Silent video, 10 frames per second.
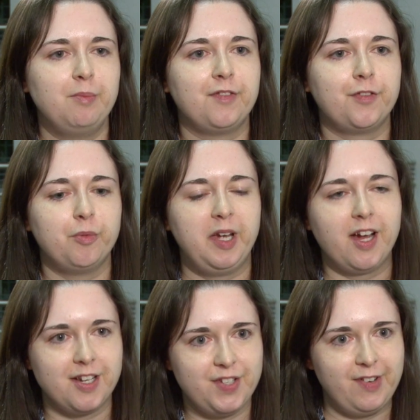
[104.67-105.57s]
before we
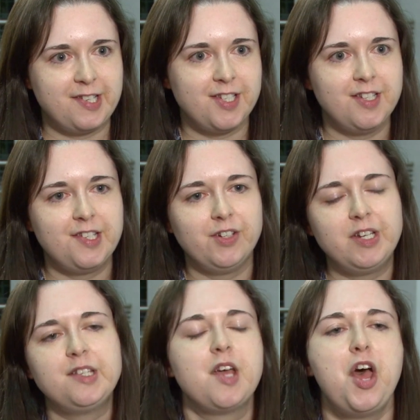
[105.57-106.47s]
got to Vesta and
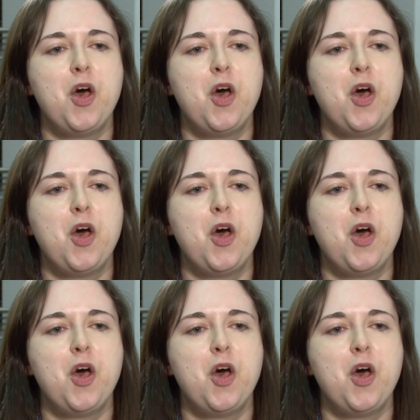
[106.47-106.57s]
Ceres,